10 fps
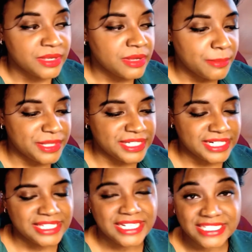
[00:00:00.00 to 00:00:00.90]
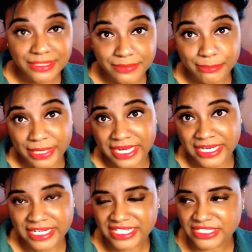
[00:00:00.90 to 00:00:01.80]
But then I think as I went
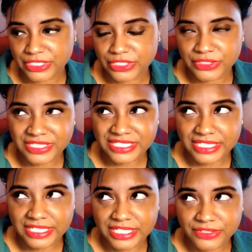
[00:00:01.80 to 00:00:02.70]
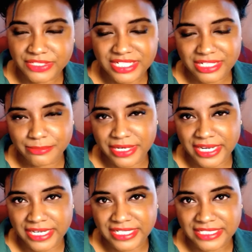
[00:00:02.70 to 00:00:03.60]
bad, I started noticing it irritating my
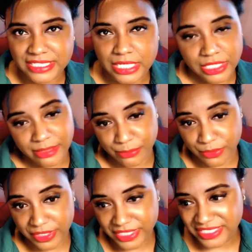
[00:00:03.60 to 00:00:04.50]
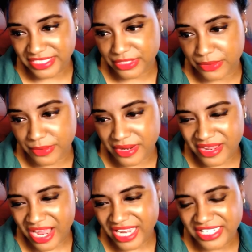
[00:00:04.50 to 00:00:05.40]
eyes a lot more. So
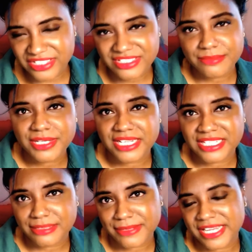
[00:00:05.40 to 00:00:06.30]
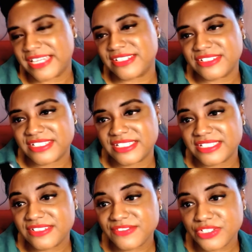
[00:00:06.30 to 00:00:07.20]
I think there's something in it that my eyes are
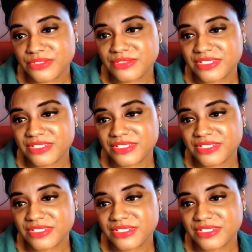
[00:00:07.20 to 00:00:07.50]
sensitive to.